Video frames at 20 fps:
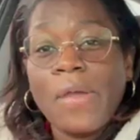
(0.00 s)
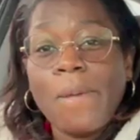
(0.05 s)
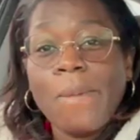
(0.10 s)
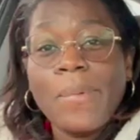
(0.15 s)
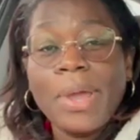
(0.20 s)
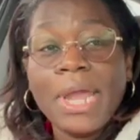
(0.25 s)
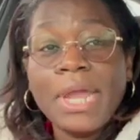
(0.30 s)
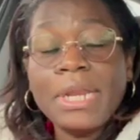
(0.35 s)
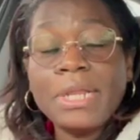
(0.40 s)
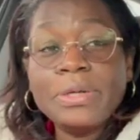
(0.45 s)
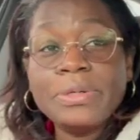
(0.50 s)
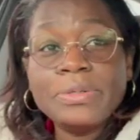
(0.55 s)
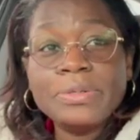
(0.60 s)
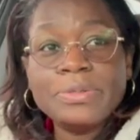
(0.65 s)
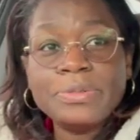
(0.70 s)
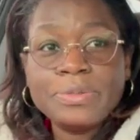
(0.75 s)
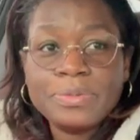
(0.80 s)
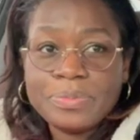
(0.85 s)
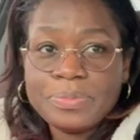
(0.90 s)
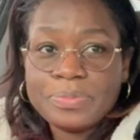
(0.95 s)

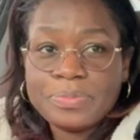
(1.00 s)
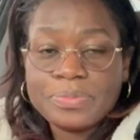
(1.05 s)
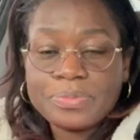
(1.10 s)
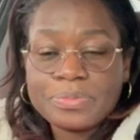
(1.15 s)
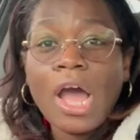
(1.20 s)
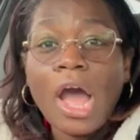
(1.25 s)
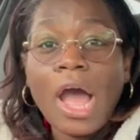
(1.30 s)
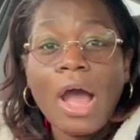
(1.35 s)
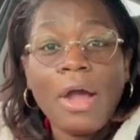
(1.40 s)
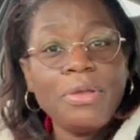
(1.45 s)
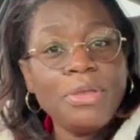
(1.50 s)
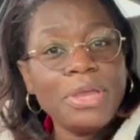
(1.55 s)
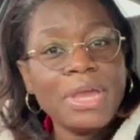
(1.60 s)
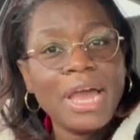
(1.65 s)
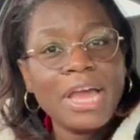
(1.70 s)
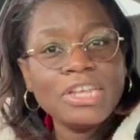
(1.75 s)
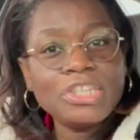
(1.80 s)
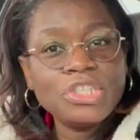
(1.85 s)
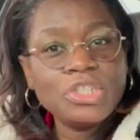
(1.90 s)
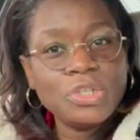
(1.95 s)
anywho, how you
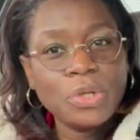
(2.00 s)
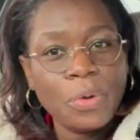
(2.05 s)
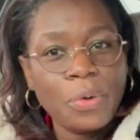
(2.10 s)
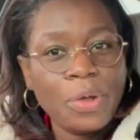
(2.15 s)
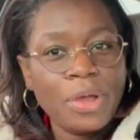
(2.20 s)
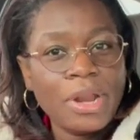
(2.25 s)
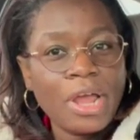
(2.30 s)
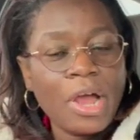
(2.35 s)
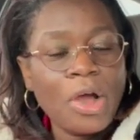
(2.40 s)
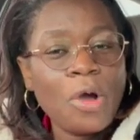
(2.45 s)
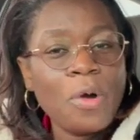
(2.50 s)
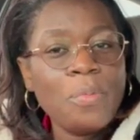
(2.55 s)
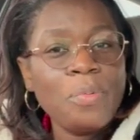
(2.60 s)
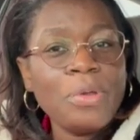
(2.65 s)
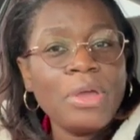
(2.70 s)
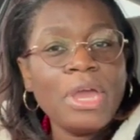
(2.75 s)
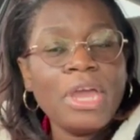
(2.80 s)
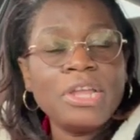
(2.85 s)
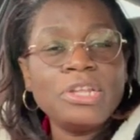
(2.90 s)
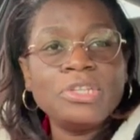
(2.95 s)
guys doing? I hope
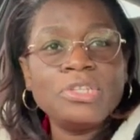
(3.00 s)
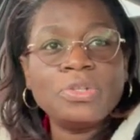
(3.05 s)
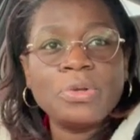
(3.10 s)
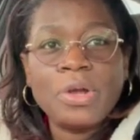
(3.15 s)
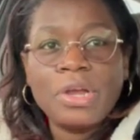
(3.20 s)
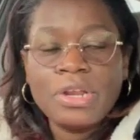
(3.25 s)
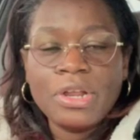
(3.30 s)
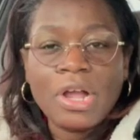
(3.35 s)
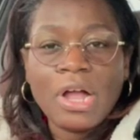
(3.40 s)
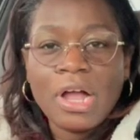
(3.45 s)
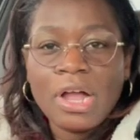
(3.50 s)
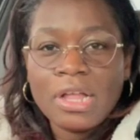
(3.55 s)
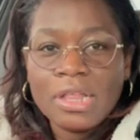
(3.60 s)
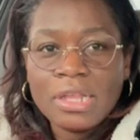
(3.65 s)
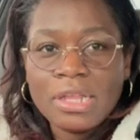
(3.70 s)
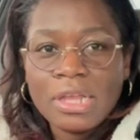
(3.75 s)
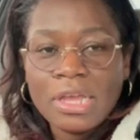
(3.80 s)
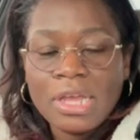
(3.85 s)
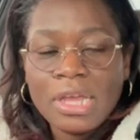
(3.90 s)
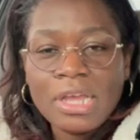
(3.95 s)
you enjoyed your
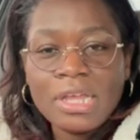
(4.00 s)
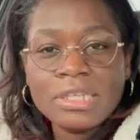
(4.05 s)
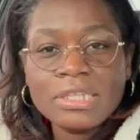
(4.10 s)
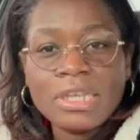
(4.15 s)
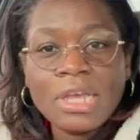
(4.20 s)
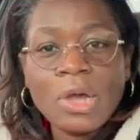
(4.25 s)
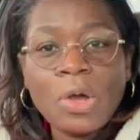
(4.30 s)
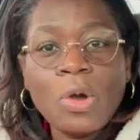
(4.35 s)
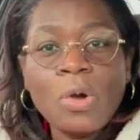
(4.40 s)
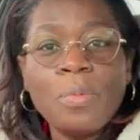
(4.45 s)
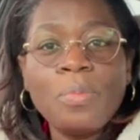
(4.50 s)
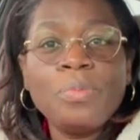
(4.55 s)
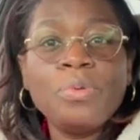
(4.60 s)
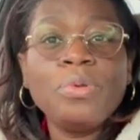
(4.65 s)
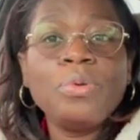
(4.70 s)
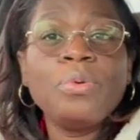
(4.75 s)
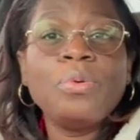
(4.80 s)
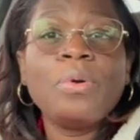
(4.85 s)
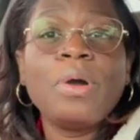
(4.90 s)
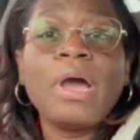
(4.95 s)
holidays. I hope
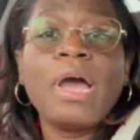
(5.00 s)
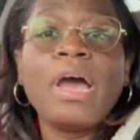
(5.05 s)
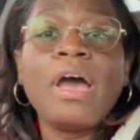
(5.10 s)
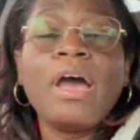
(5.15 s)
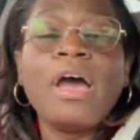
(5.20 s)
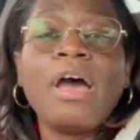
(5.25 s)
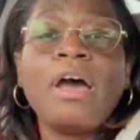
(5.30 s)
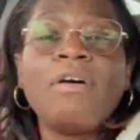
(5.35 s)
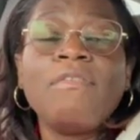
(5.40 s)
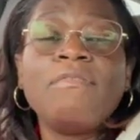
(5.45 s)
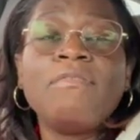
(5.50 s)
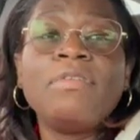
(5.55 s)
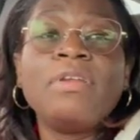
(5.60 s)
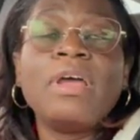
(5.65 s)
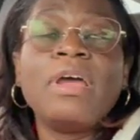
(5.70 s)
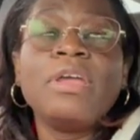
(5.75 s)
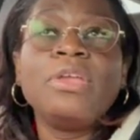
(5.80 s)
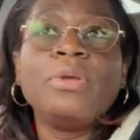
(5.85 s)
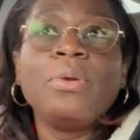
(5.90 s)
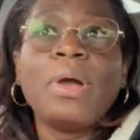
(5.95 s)
you have,
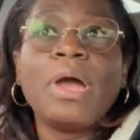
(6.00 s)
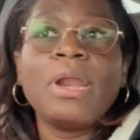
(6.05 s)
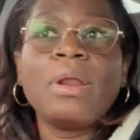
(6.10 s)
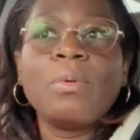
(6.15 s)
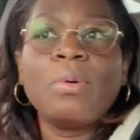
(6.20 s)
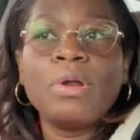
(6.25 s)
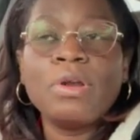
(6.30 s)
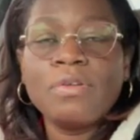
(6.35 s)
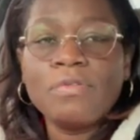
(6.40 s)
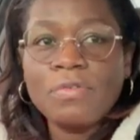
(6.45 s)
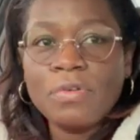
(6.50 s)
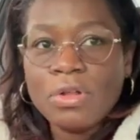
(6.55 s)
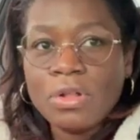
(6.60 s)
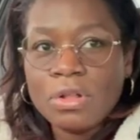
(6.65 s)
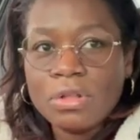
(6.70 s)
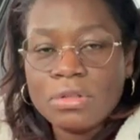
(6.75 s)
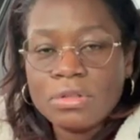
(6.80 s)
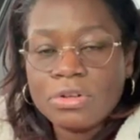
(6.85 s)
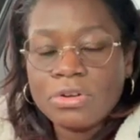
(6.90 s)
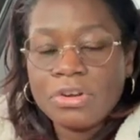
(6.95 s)
you had a
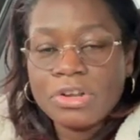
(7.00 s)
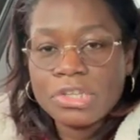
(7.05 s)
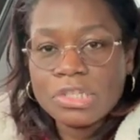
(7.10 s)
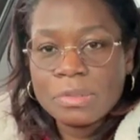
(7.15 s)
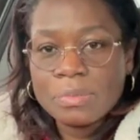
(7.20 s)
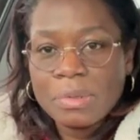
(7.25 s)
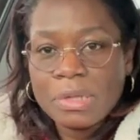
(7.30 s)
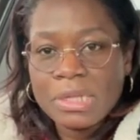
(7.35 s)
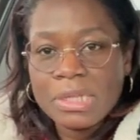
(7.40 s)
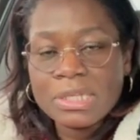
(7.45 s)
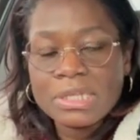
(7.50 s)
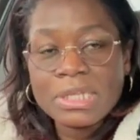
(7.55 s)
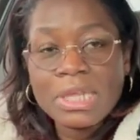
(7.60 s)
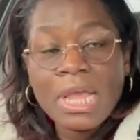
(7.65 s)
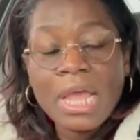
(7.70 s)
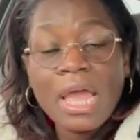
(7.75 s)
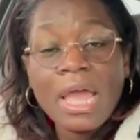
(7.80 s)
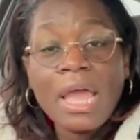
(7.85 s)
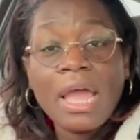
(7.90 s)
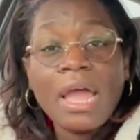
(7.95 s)
wonderful Christmas
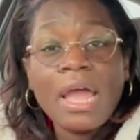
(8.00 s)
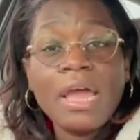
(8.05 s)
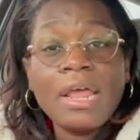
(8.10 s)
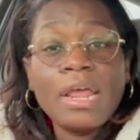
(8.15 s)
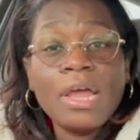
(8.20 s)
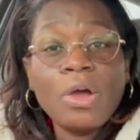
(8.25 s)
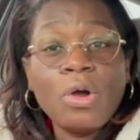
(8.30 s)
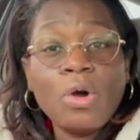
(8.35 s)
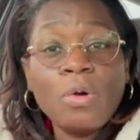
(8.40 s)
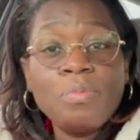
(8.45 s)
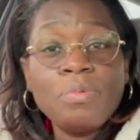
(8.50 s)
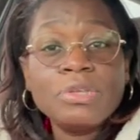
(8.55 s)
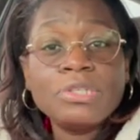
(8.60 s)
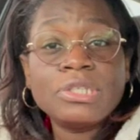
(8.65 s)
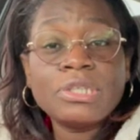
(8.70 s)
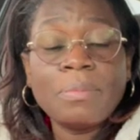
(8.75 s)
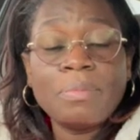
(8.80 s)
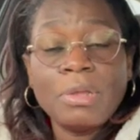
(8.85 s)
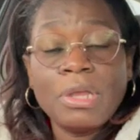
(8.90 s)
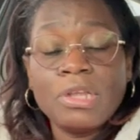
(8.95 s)
and I hope you
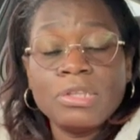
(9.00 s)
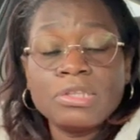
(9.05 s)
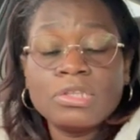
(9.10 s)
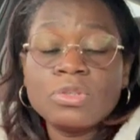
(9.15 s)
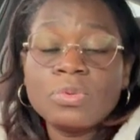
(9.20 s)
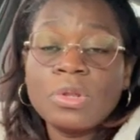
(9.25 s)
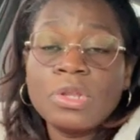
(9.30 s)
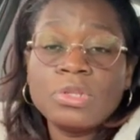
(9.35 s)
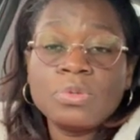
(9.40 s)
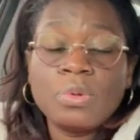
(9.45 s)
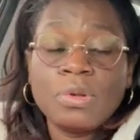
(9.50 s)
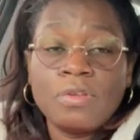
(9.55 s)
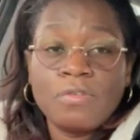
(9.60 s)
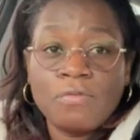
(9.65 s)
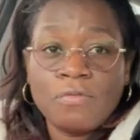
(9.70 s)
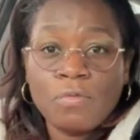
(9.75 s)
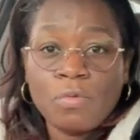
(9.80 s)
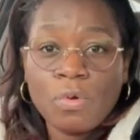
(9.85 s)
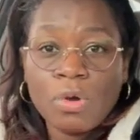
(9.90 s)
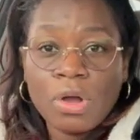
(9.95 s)
step into
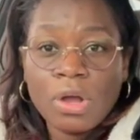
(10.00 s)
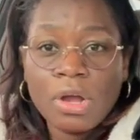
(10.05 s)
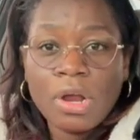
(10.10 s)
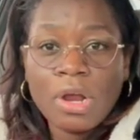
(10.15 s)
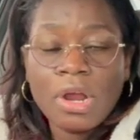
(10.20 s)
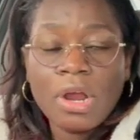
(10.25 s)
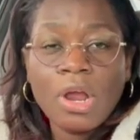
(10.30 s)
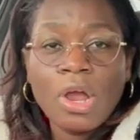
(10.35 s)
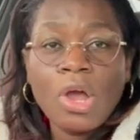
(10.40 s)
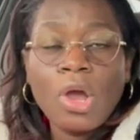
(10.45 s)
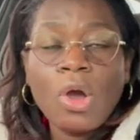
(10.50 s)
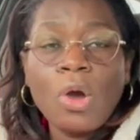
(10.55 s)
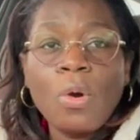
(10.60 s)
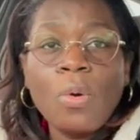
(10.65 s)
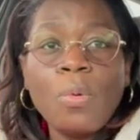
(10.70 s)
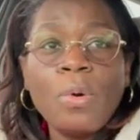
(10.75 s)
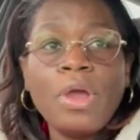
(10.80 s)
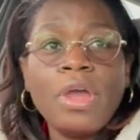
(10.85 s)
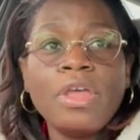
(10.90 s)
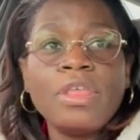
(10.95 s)
2024
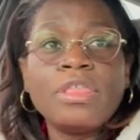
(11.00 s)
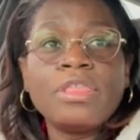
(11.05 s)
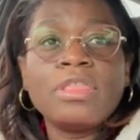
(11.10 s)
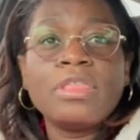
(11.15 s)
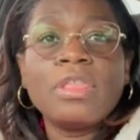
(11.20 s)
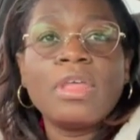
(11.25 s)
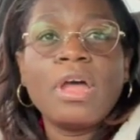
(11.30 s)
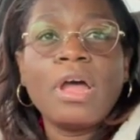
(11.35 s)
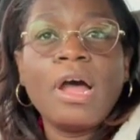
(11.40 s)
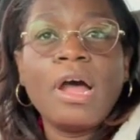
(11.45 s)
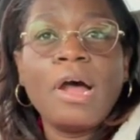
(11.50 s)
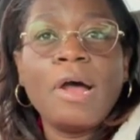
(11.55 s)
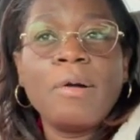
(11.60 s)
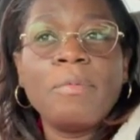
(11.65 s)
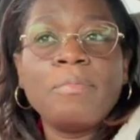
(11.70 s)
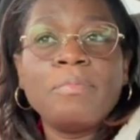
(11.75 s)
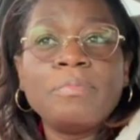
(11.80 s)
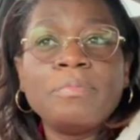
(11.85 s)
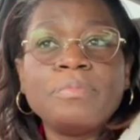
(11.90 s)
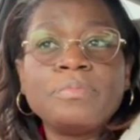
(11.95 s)
with
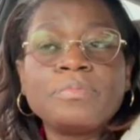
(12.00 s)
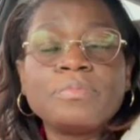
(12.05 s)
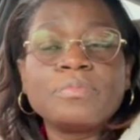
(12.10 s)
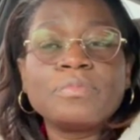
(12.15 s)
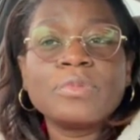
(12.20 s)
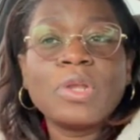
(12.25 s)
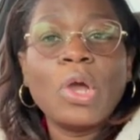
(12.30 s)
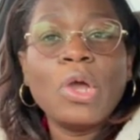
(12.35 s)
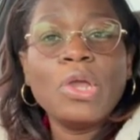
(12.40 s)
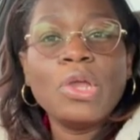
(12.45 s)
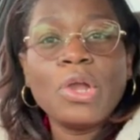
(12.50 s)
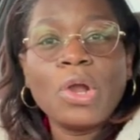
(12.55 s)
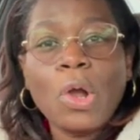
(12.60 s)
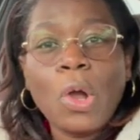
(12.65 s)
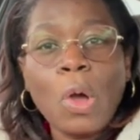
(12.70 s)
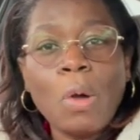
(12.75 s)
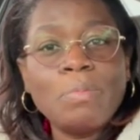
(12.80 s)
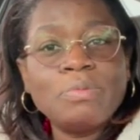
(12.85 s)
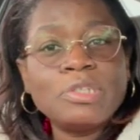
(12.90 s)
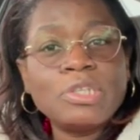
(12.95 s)
um, your
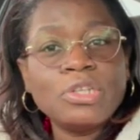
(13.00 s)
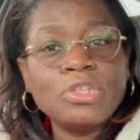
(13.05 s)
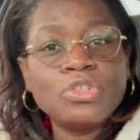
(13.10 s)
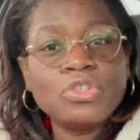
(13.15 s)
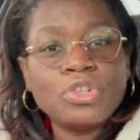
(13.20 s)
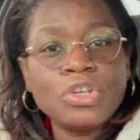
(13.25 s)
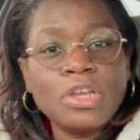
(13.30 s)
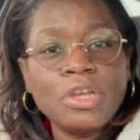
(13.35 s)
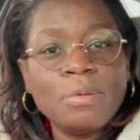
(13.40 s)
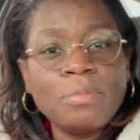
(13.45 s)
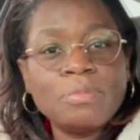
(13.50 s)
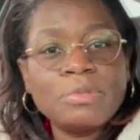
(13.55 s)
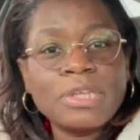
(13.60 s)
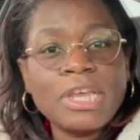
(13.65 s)
hopes and dreams